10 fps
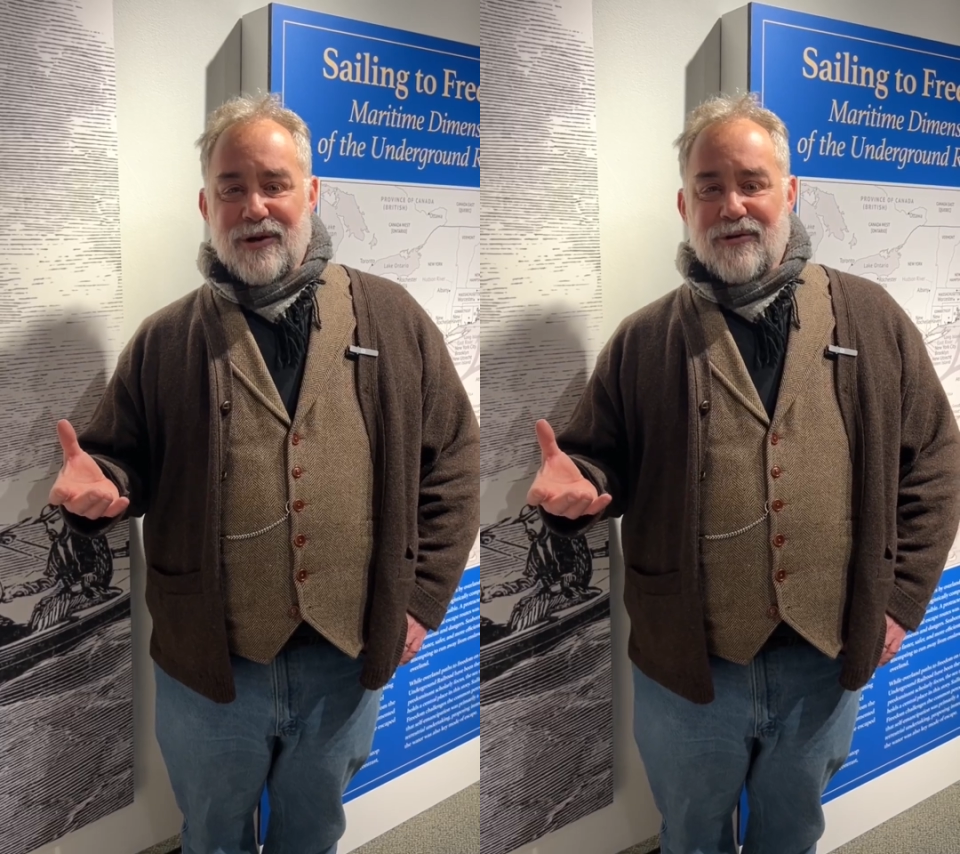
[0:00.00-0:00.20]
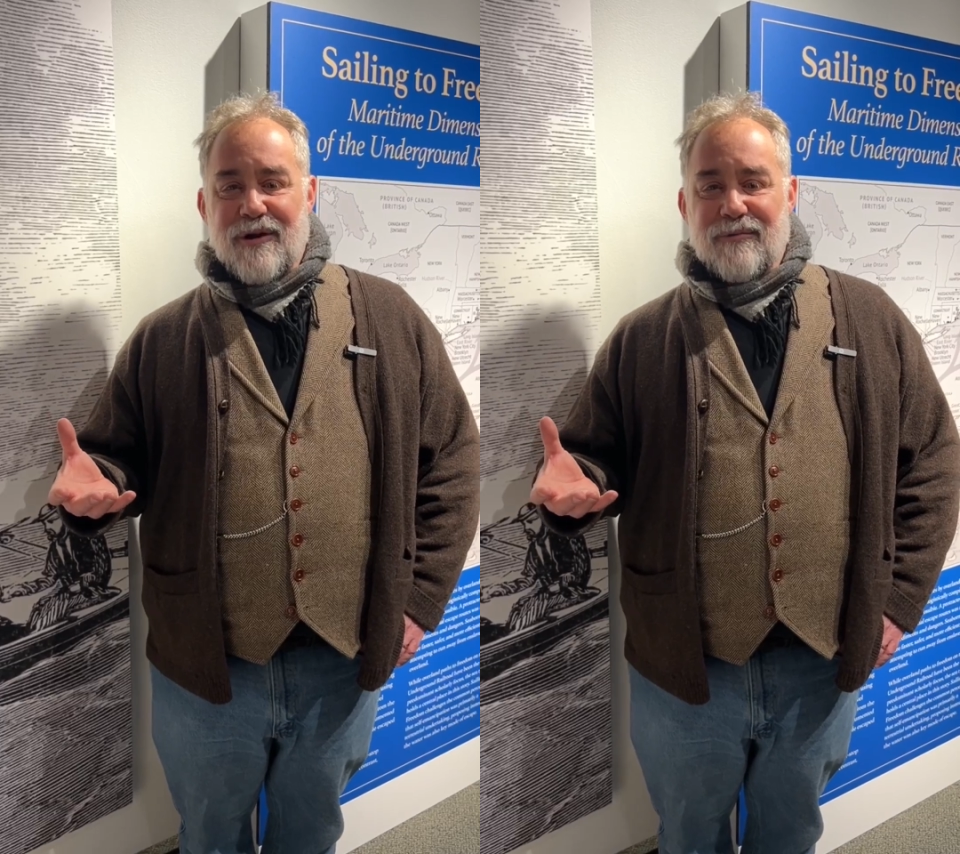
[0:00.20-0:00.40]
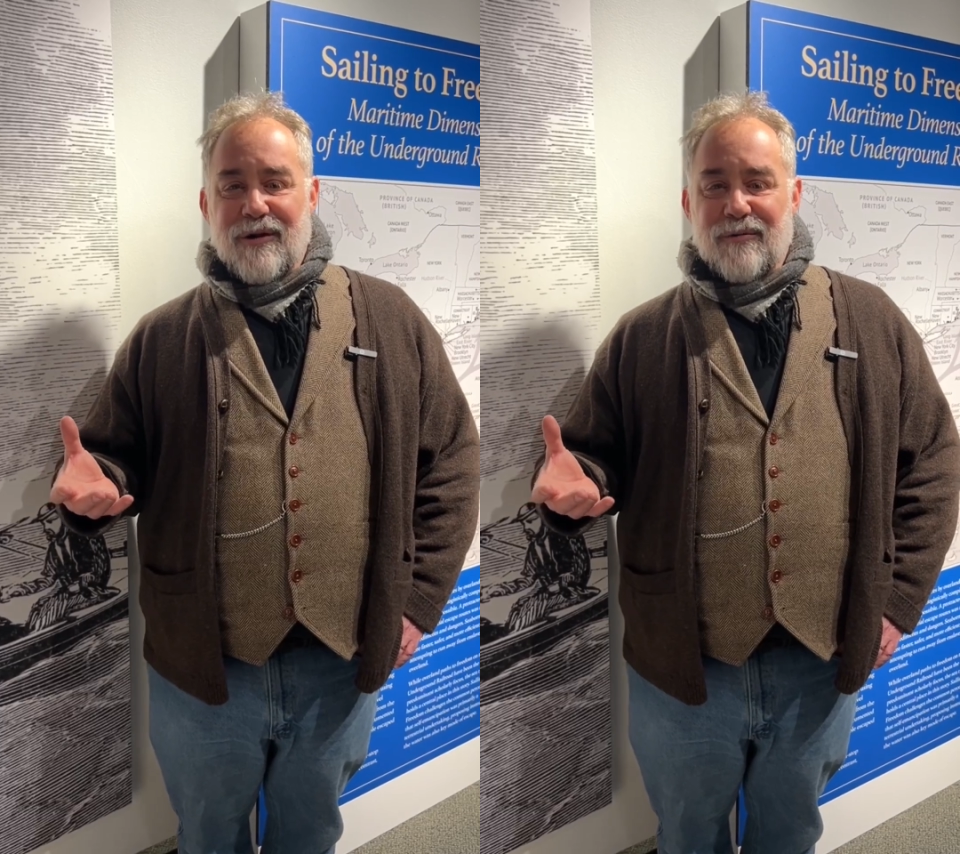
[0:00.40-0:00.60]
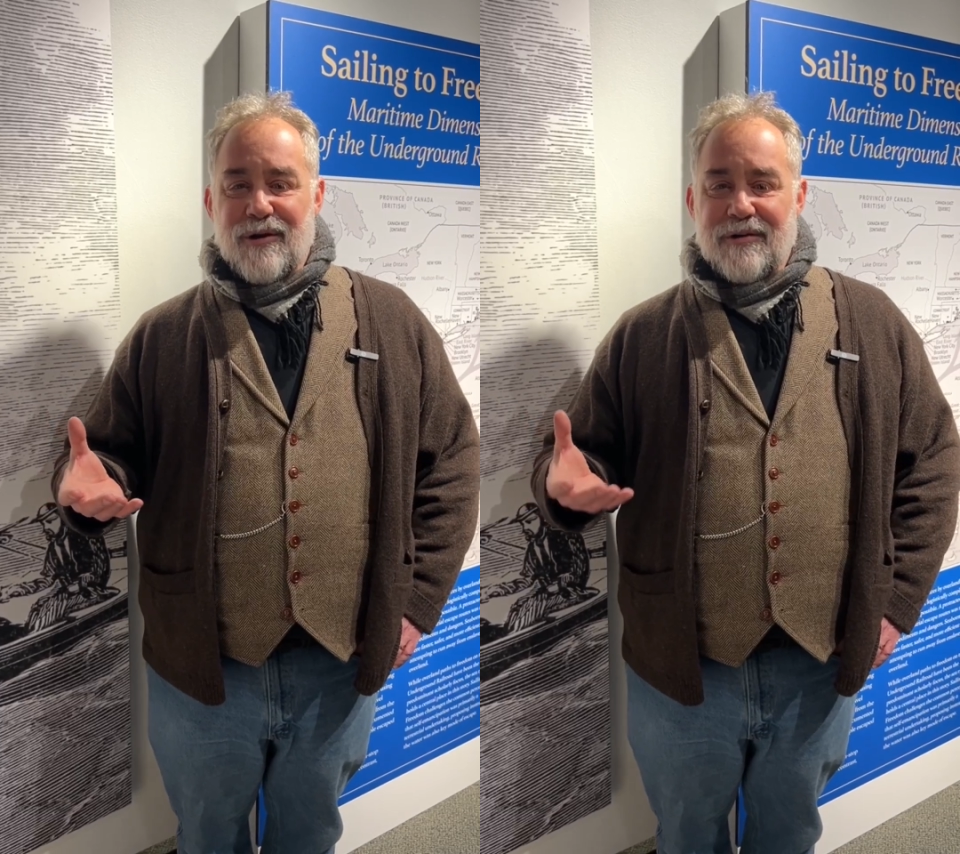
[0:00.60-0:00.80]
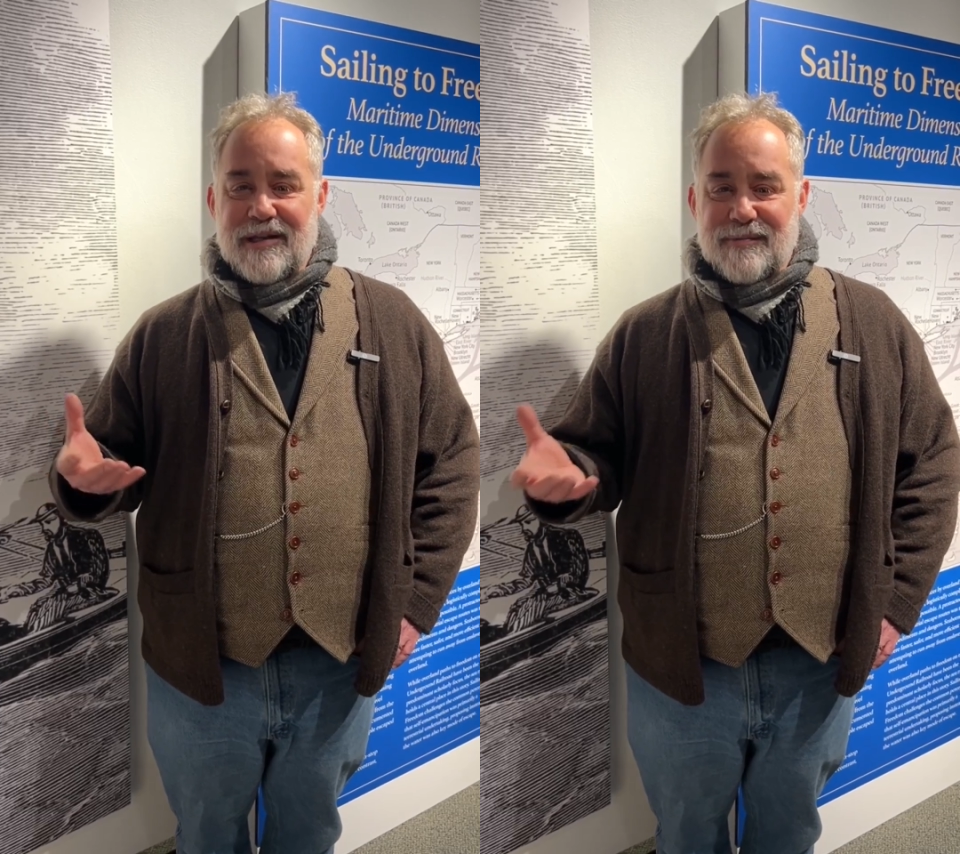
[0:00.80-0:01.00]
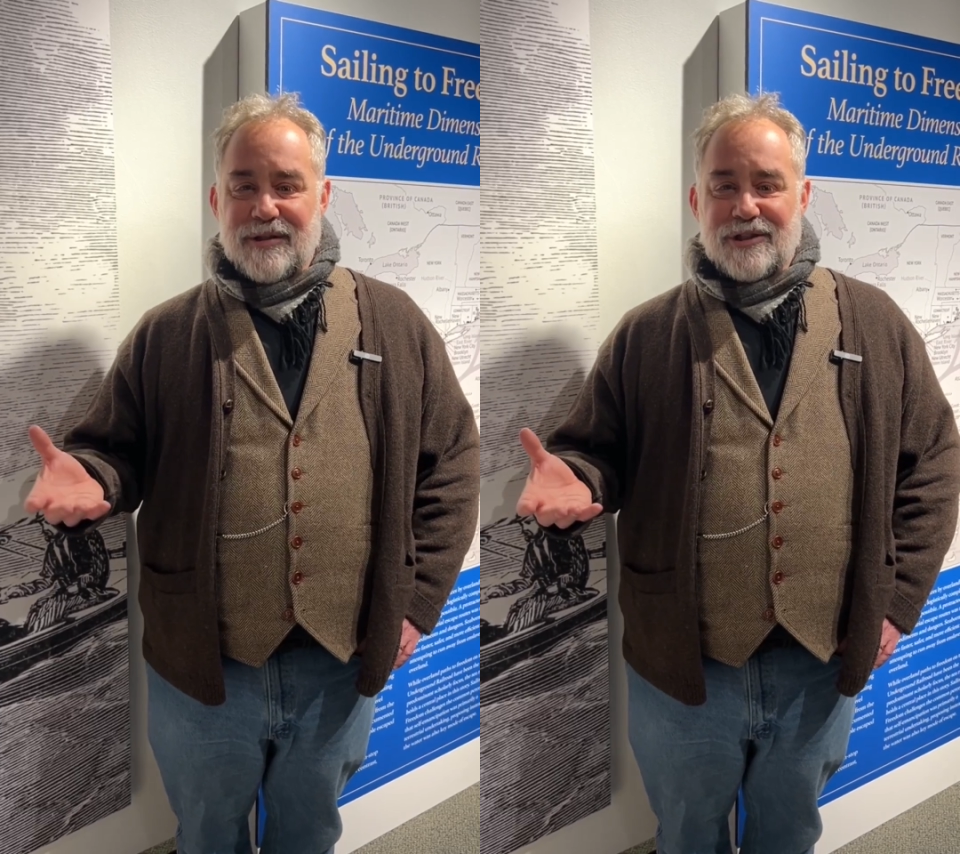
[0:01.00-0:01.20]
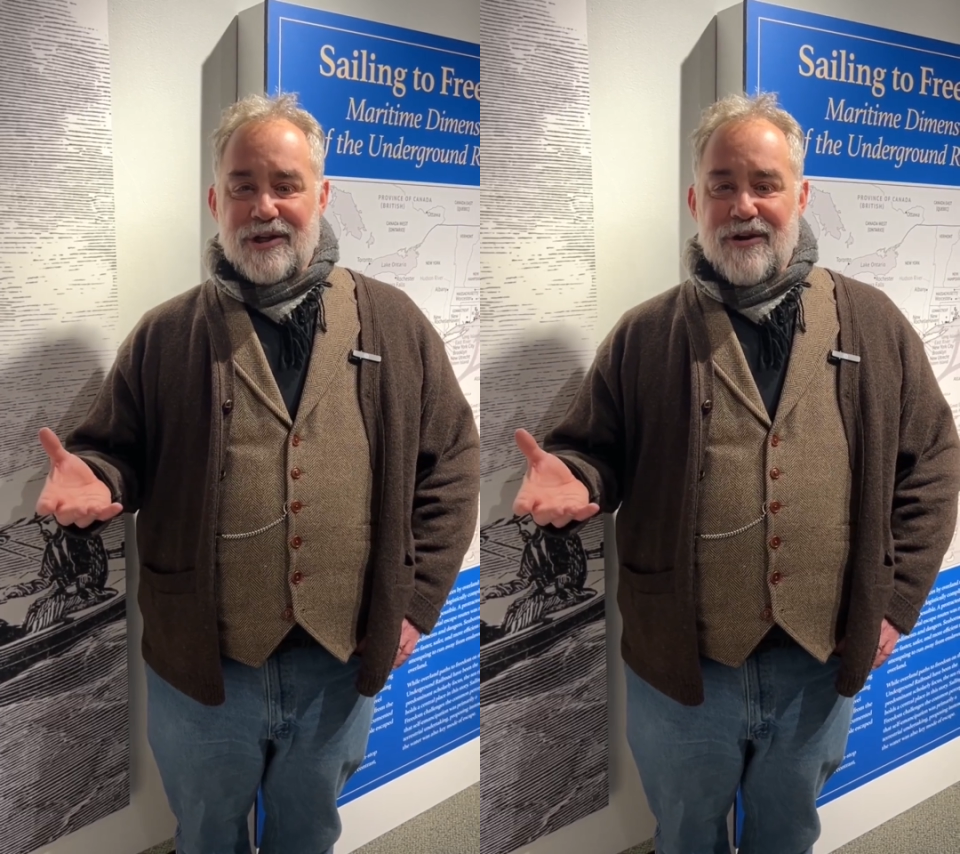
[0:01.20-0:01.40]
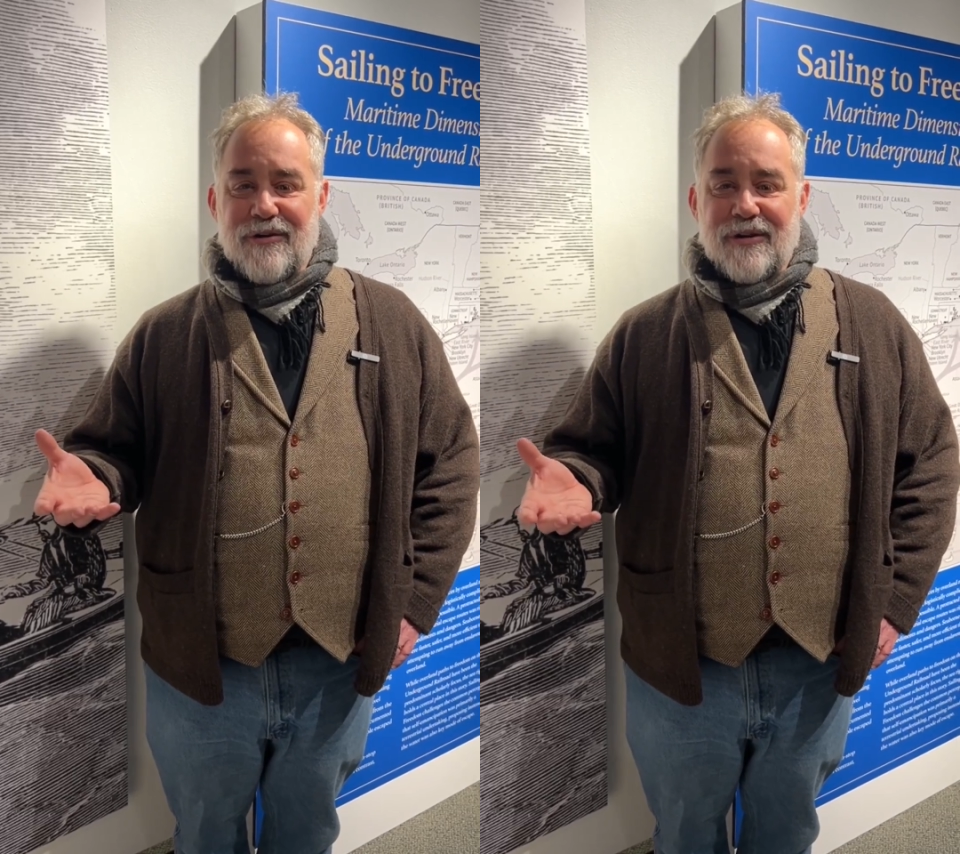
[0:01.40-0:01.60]
Underground Railroad has been
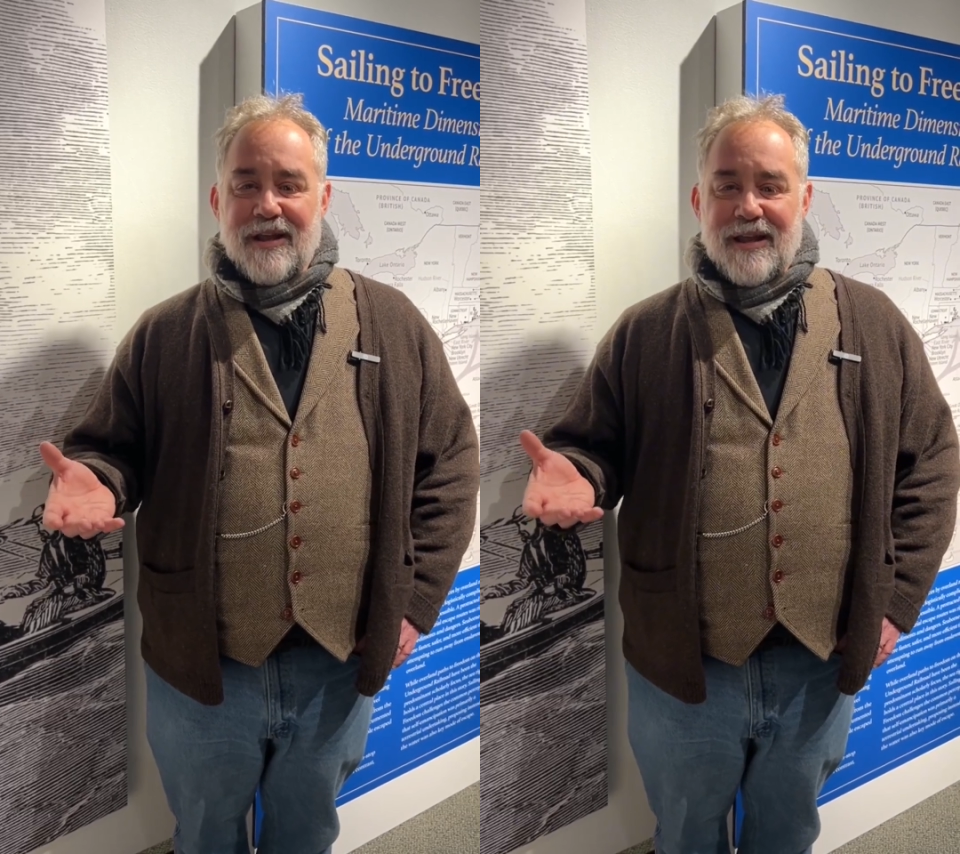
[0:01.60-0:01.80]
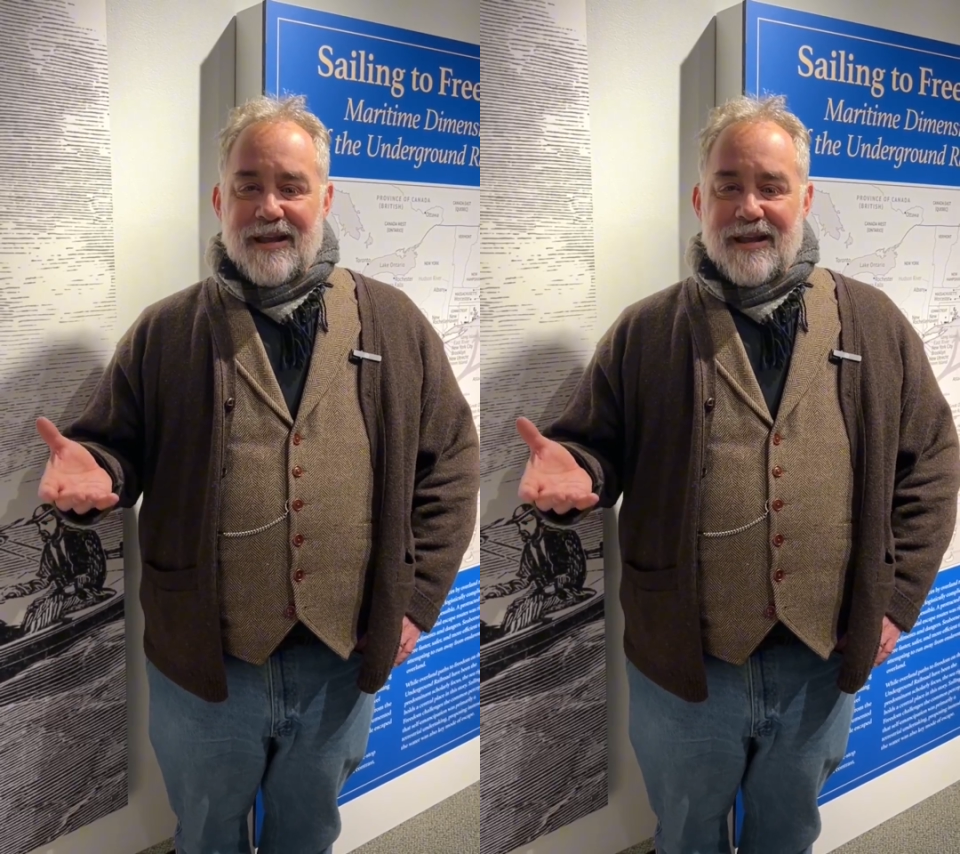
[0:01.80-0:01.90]
shown,